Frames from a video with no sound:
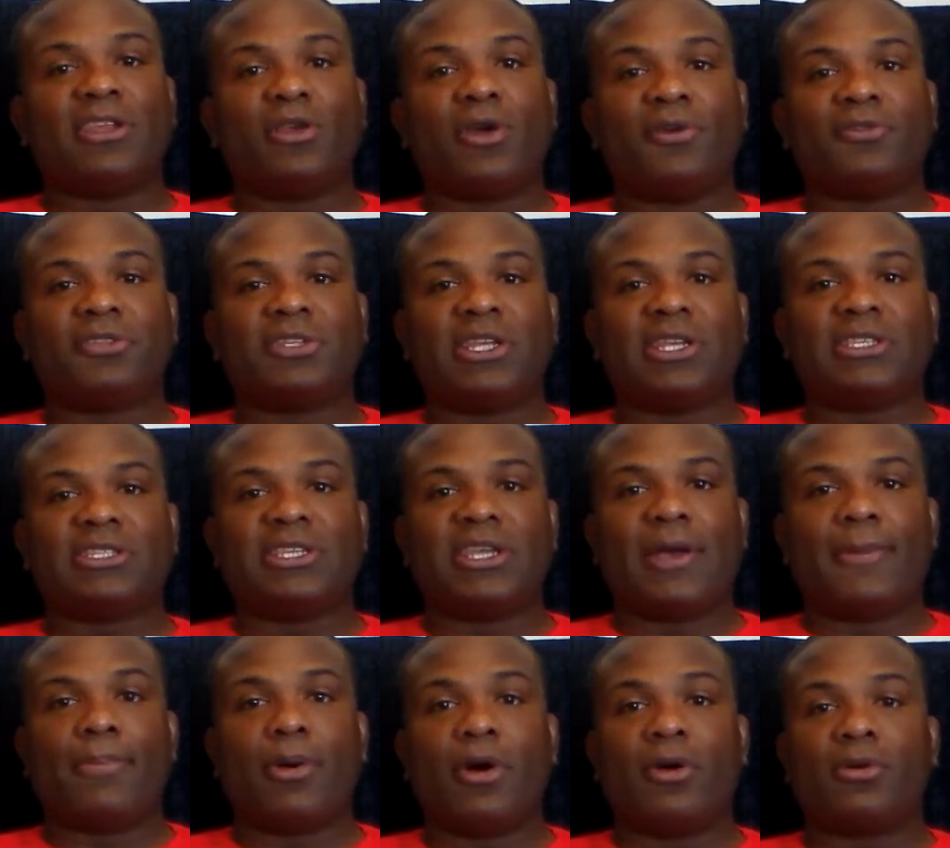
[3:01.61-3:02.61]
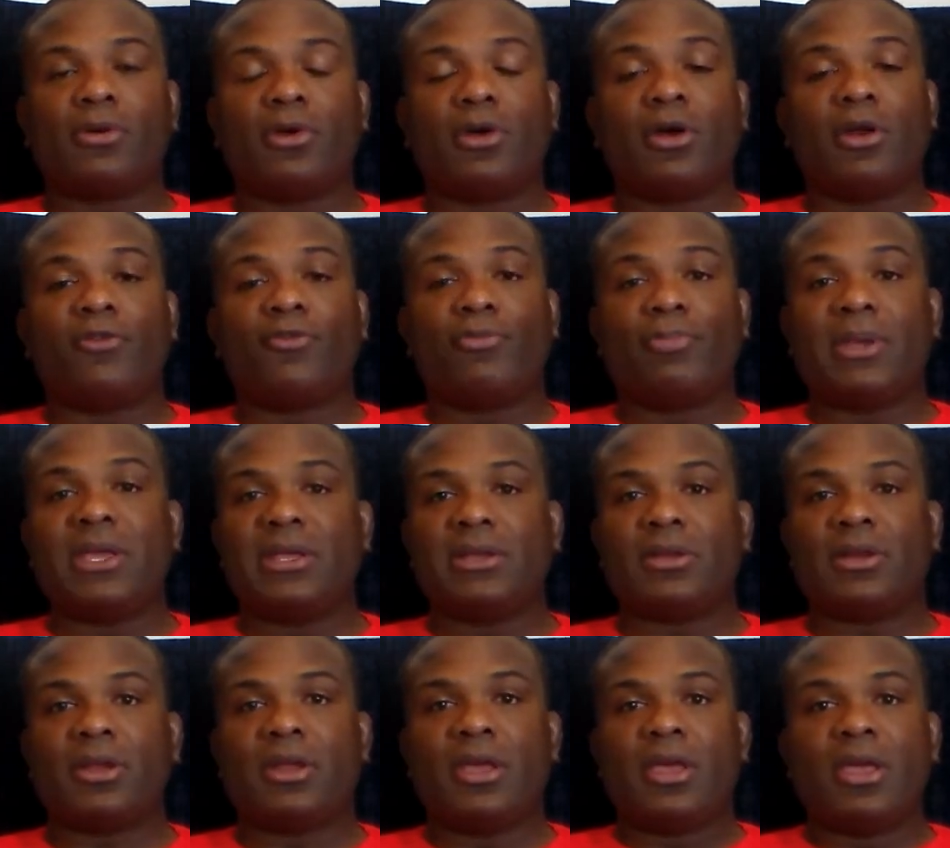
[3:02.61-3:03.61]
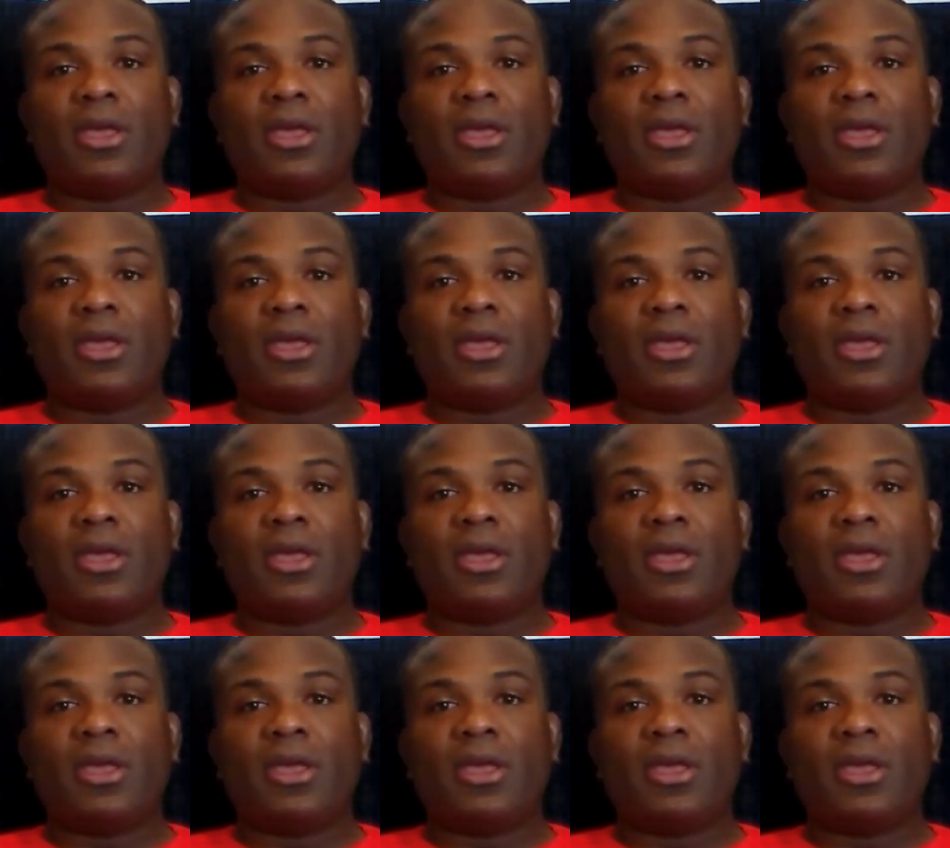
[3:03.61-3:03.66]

in the UFC that CM Punk could have beaten.